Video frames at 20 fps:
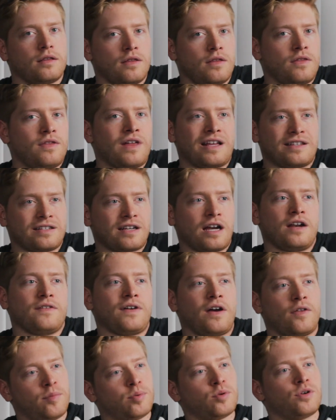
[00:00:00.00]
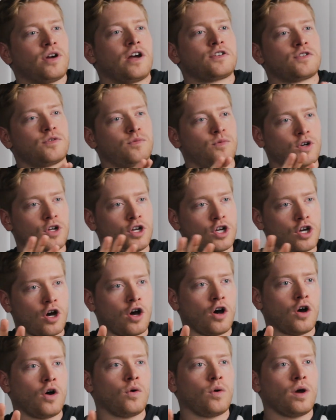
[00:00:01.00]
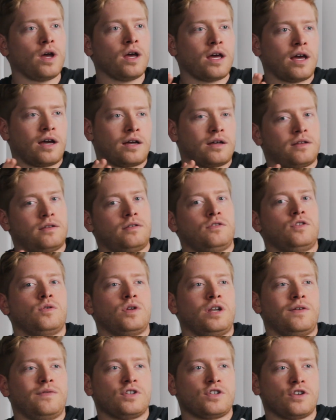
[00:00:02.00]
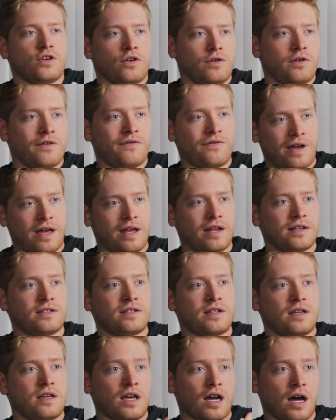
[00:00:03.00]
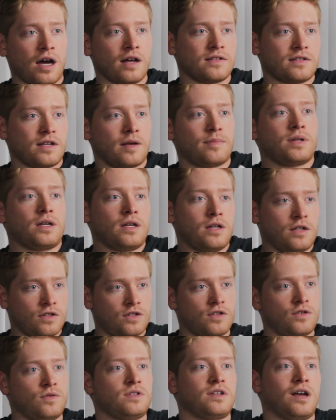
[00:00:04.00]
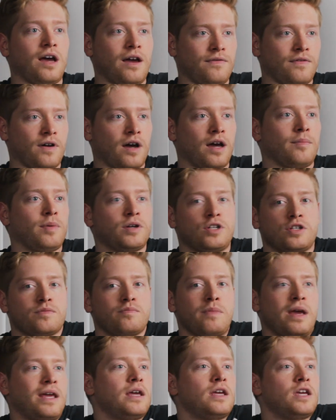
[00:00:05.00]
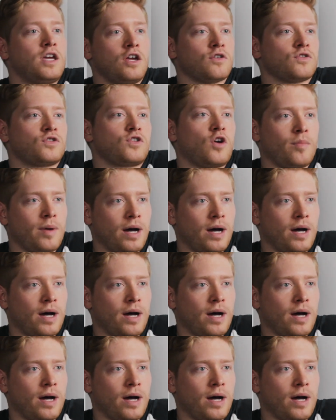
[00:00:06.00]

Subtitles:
that's kind of how the progression would go. Heck, you could even turn a fantasy concept into sci-fi by just making years go